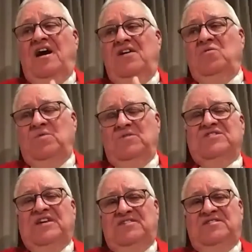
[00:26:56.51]
I always
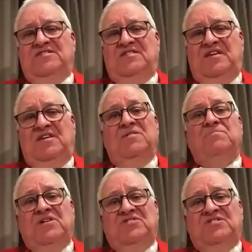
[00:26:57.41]
say to the
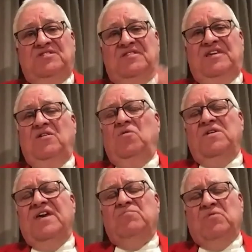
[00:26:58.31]
person, the
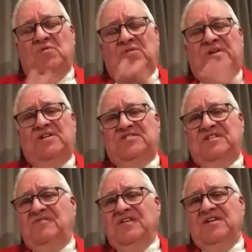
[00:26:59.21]
hall keeper or the
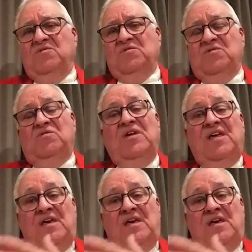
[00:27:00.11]
person in the Guildhall,